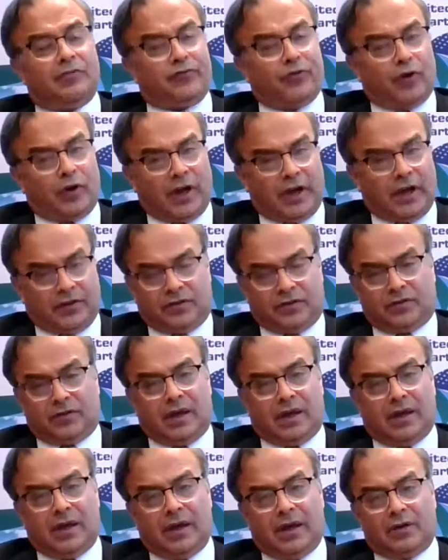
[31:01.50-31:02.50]
for us
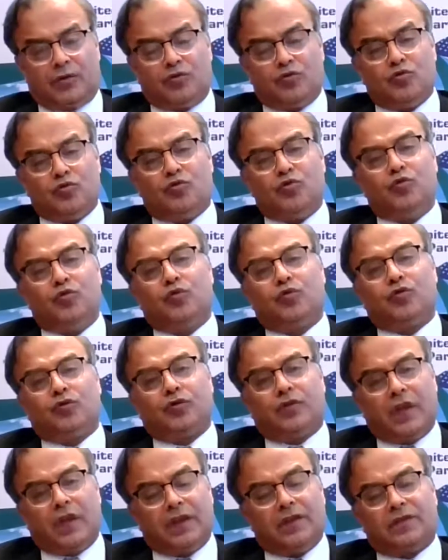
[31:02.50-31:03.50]
to do
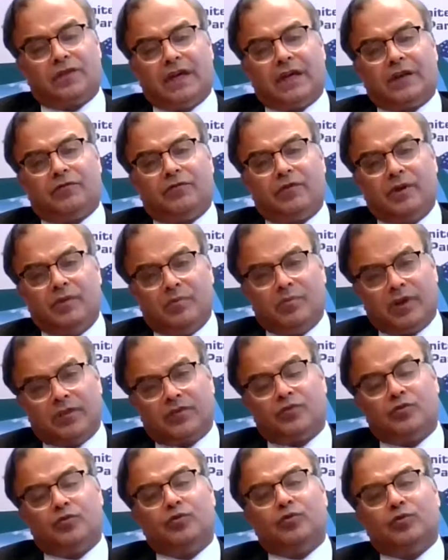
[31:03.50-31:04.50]
things that we
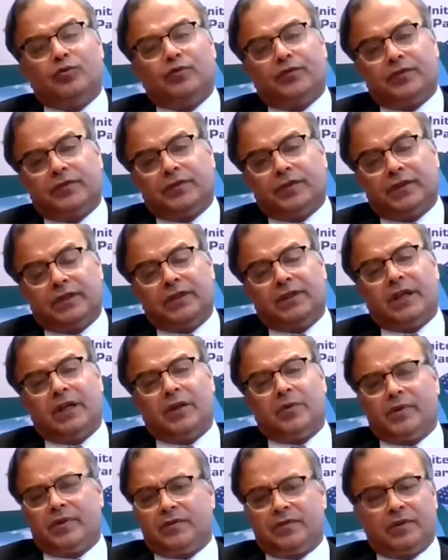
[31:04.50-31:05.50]
must do to
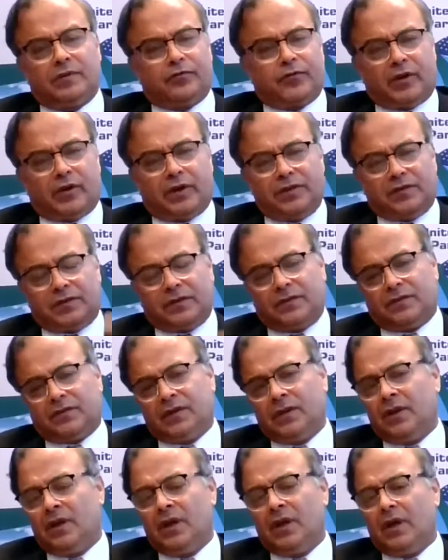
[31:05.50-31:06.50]
facilitate business. For instance,
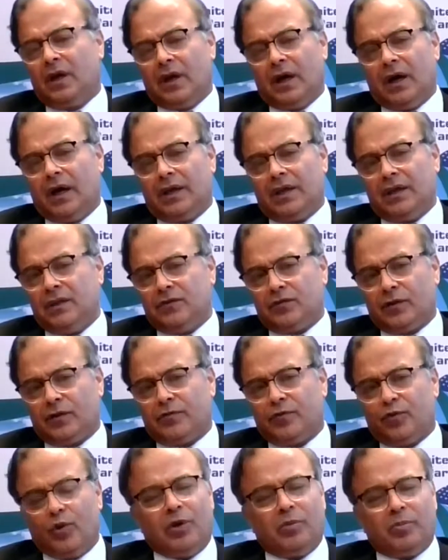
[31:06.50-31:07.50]
ease
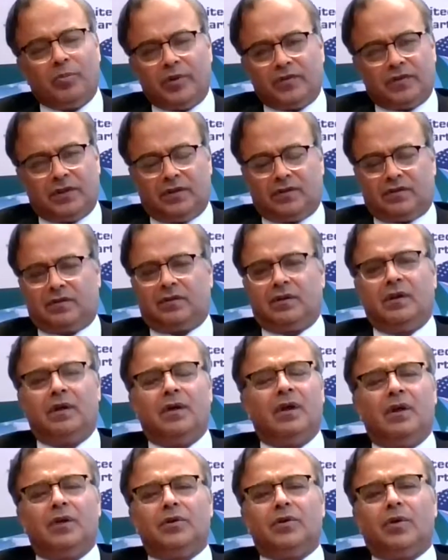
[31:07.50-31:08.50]
of doing business.
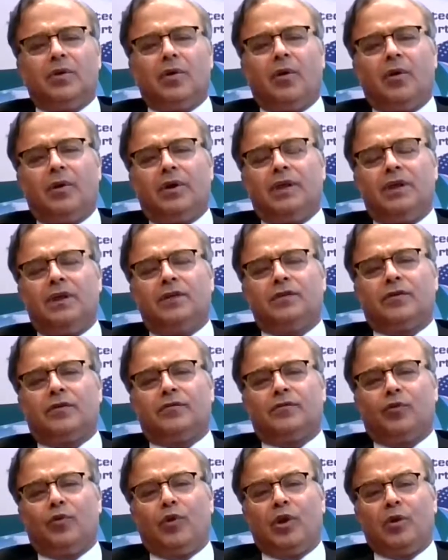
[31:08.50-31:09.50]
Ease
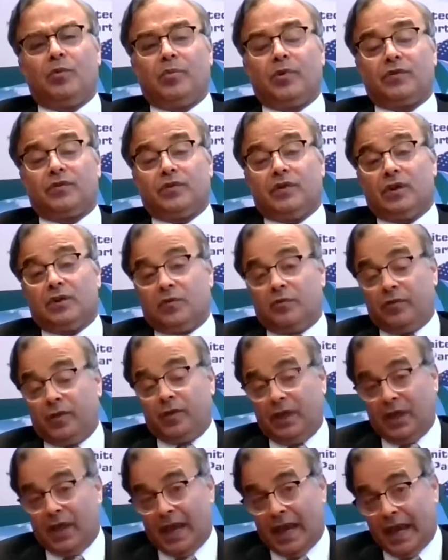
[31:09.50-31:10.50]
of doing business,
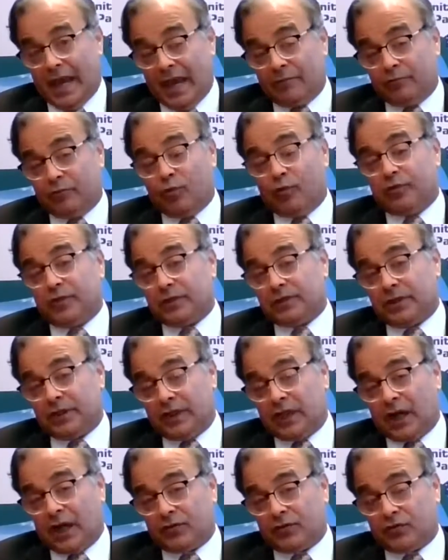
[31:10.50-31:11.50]
we have over the
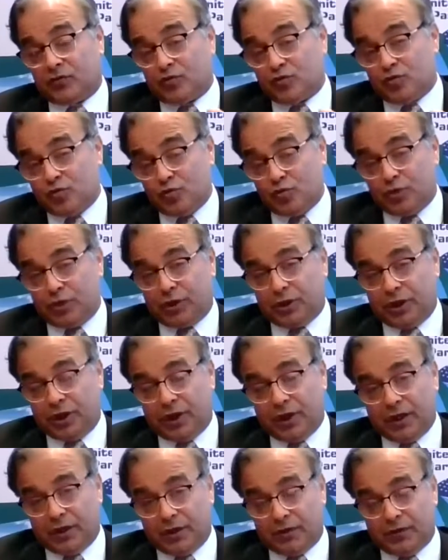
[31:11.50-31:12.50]
last 2
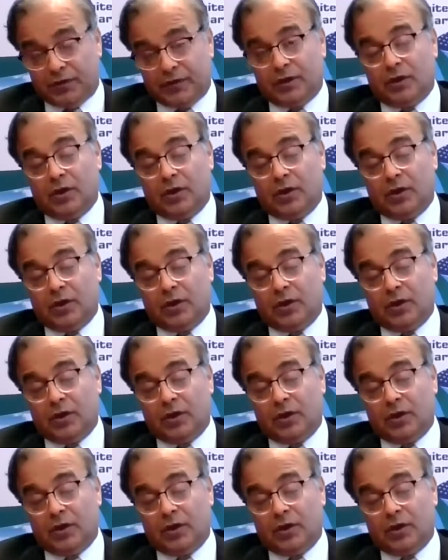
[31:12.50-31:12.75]
years